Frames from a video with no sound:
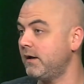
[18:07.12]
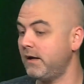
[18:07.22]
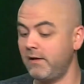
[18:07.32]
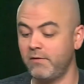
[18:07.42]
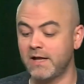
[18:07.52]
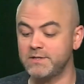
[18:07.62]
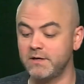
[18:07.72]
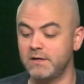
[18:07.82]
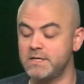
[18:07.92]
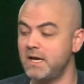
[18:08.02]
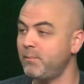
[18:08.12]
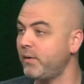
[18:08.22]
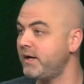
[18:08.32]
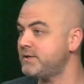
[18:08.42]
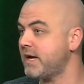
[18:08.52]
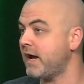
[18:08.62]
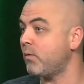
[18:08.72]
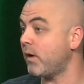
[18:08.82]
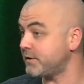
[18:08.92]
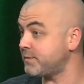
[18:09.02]
And that's going to take place
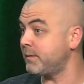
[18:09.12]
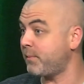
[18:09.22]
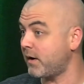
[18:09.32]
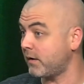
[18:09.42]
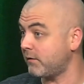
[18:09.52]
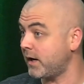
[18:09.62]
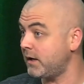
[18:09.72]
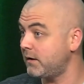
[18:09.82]
at Wasserman Park, right?